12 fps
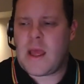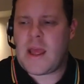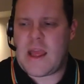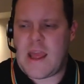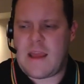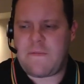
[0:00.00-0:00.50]

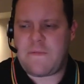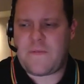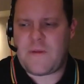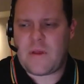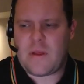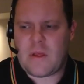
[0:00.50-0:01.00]

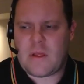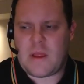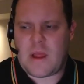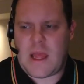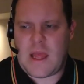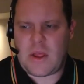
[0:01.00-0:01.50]
If
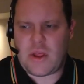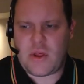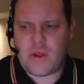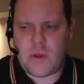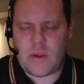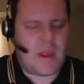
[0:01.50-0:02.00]

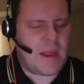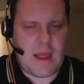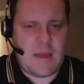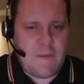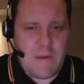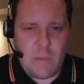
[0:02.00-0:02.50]

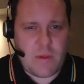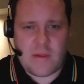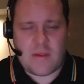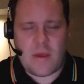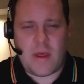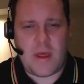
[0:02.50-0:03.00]
if it
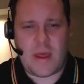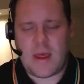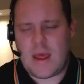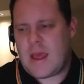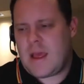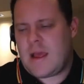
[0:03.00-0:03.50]
was,
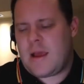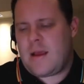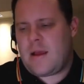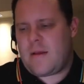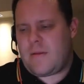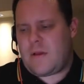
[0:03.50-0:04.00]

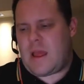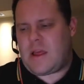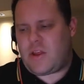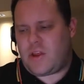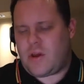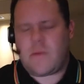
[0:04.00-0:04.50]

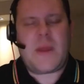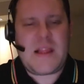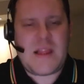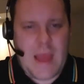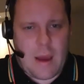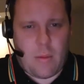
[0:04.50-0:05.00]
it should have
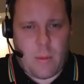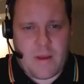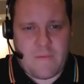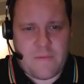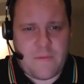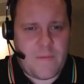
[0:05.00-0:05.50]
been dealt
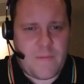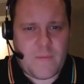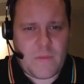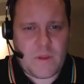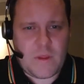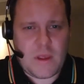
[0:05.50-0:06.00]
with,
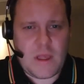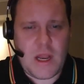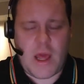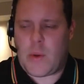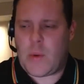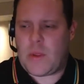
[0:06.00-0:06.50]

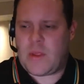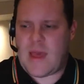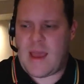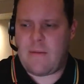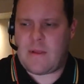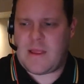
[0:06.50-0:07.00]

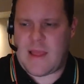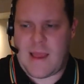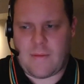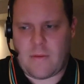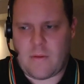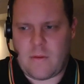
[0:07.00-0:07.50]
there and
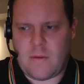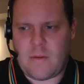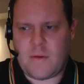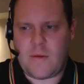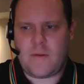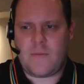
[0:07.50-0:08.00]
then.
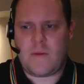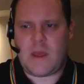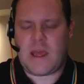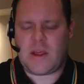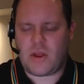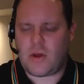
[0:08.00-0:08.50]

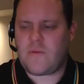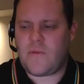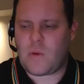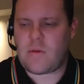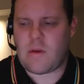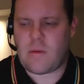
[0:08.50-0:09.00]
It should have
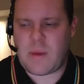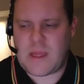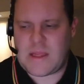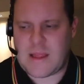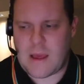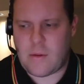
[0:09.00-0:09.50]
also
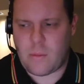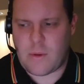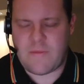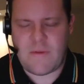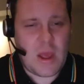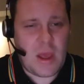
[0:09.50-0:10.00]
been dealt
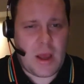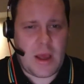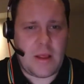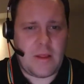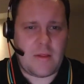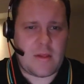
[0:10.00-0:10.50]
with,
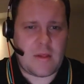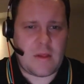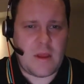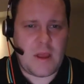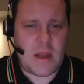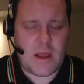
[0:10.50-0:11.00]
and
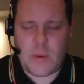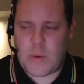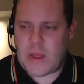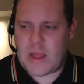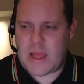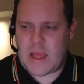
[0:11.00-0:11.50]

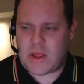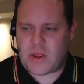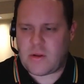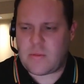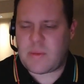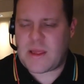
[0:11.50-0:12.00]
it
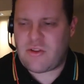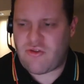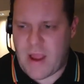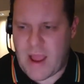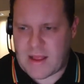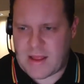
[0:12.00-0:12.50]
shouldn't have been
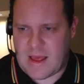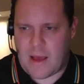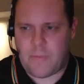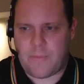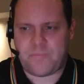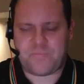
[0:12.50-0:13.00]
dragged out.